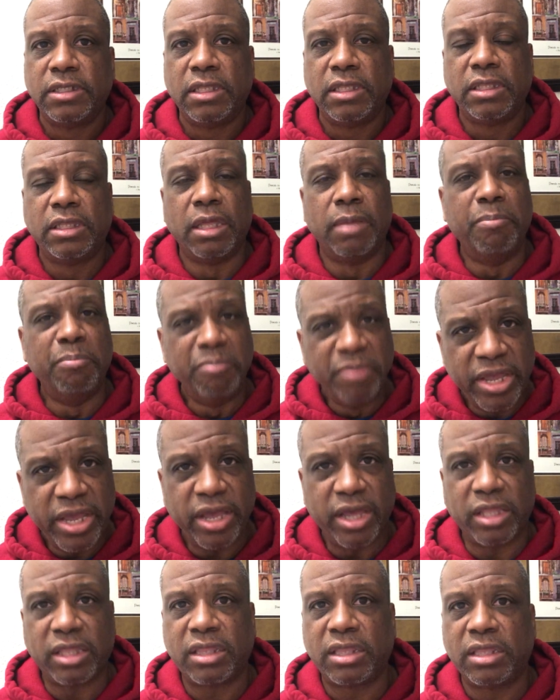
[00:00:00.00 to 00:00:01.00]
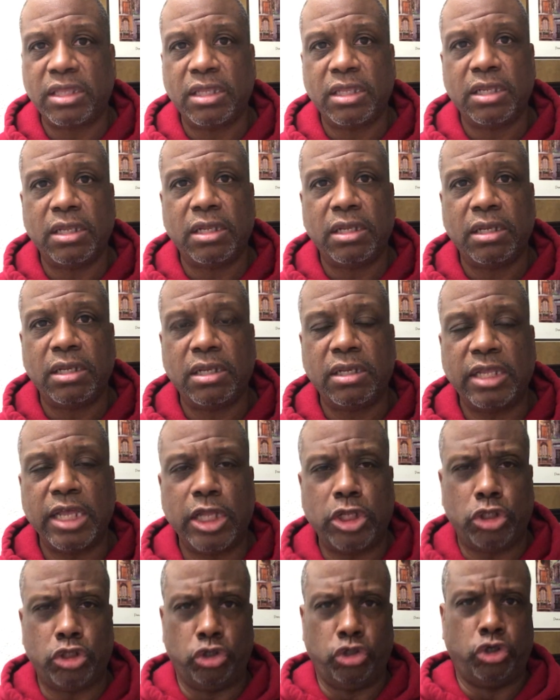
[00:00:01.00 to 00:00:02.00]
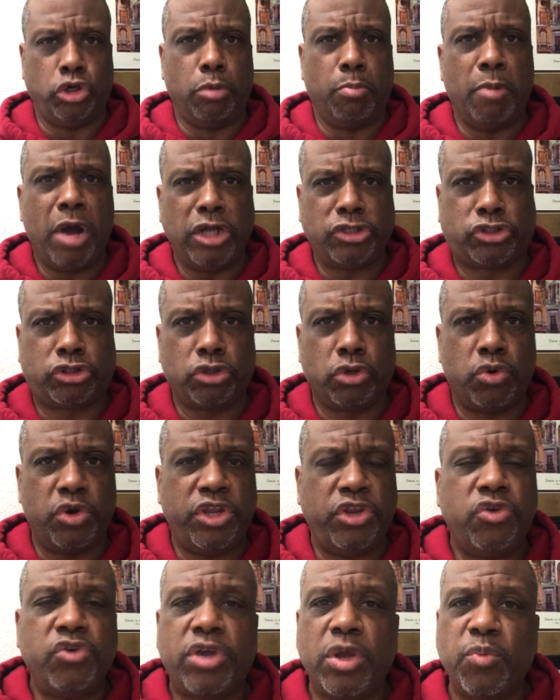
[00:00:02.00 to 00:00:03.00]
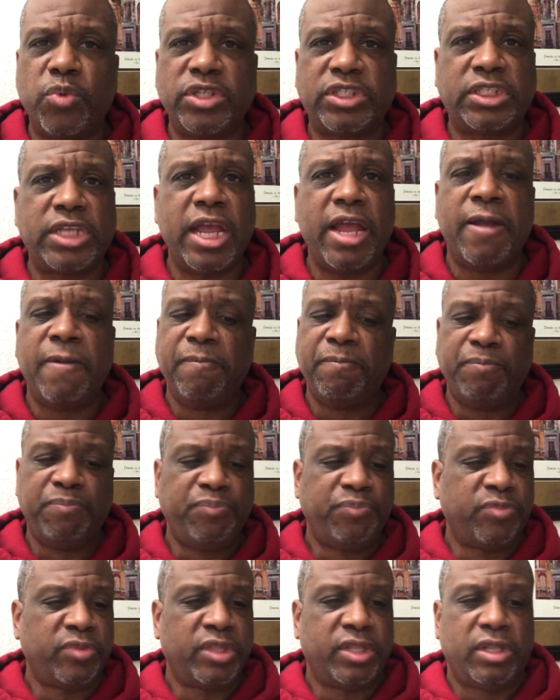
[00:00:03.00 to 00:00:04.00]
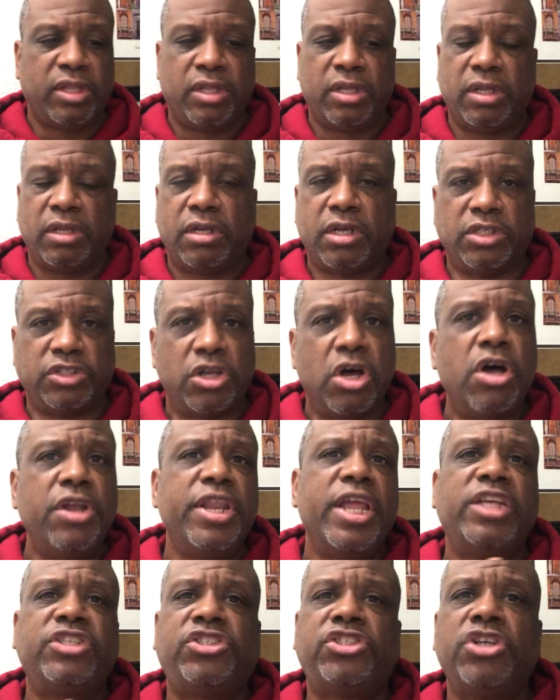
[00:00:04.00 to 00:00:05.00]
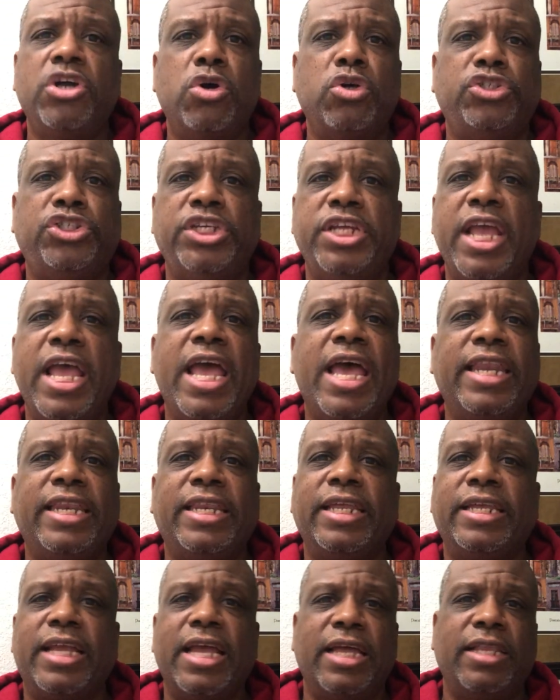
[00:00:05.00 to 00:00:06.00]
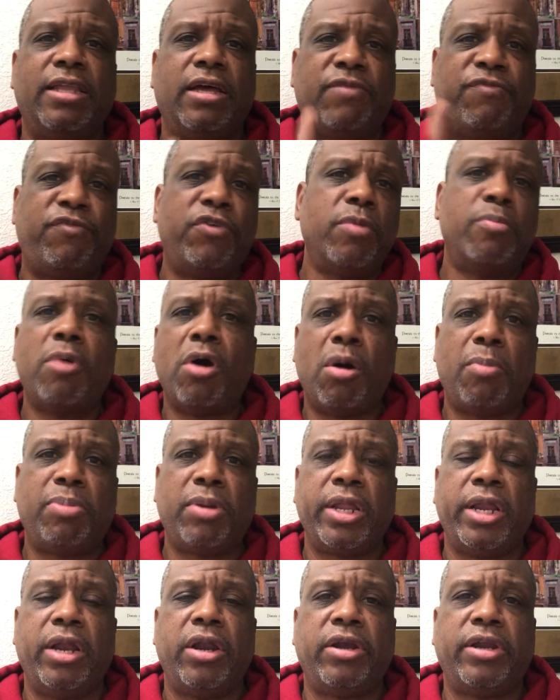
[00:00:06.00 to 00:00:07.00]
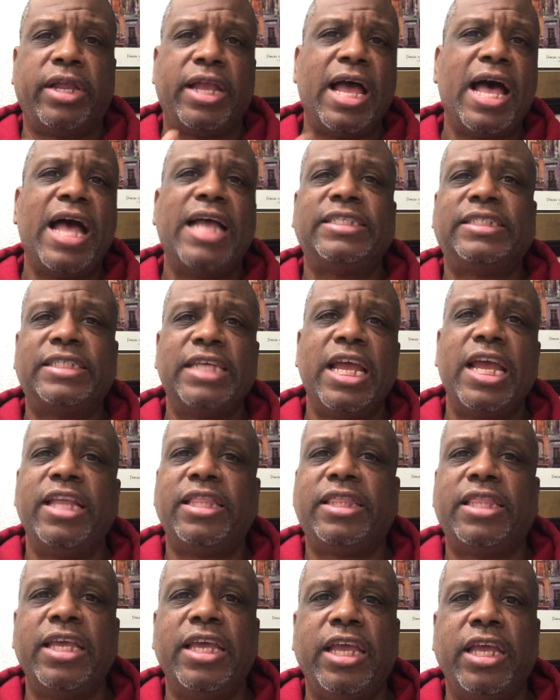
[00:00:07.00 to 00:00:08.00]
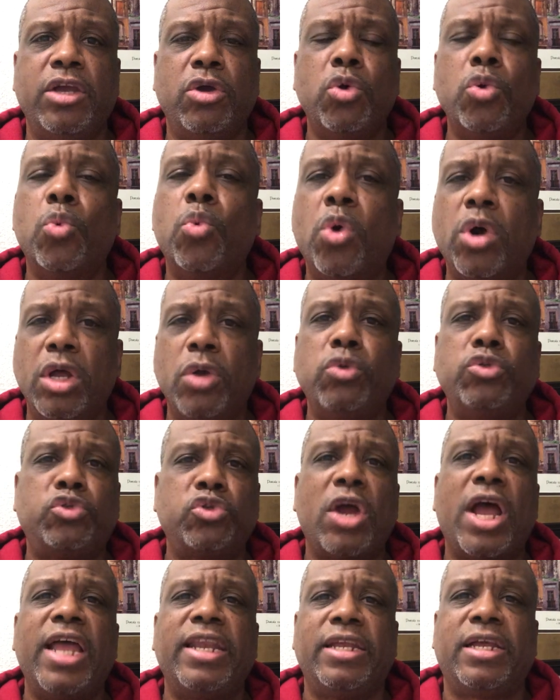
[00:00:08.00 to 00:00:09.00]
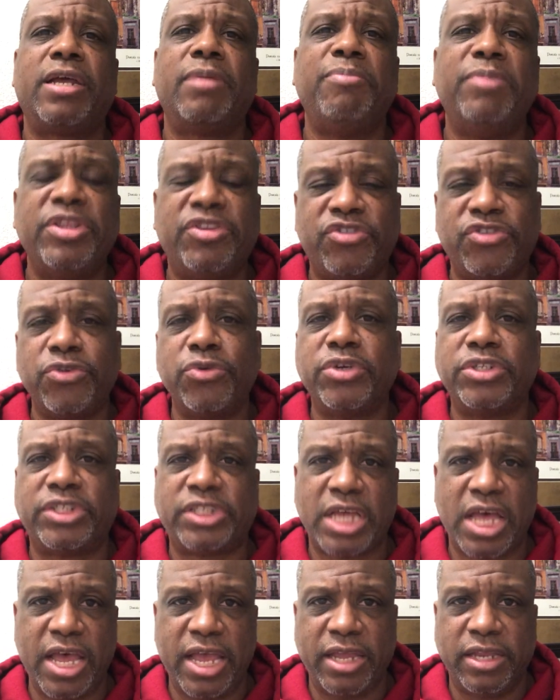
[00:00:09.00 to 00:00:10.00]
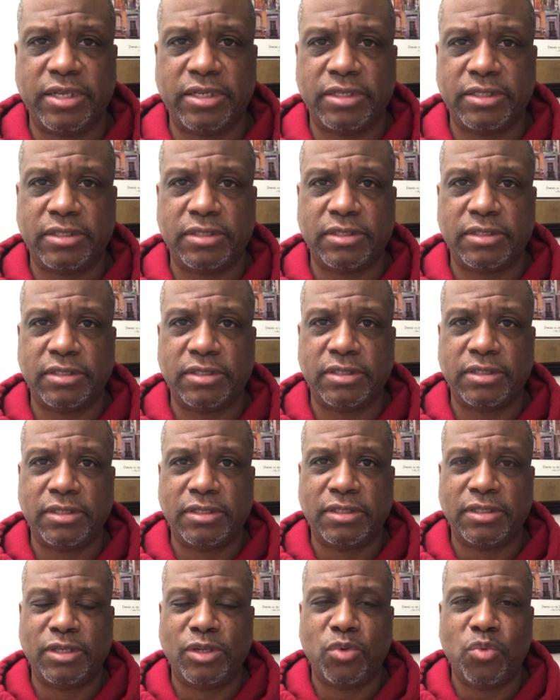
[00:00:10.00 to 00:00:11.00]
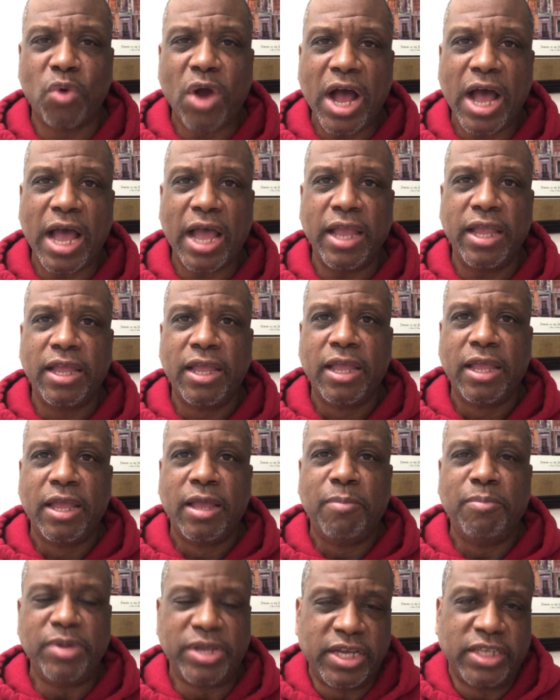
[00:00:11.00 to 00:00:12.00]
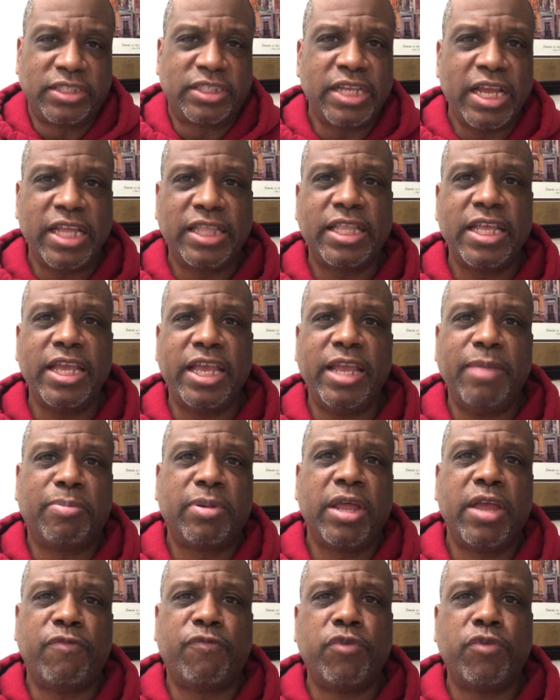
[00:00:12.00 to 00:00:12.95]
the myth that you're macho and you can withstand. Because on that show, she had the, the football player, the guy, same thing, who, who tried to commit suicide. Why? Because same thing, he played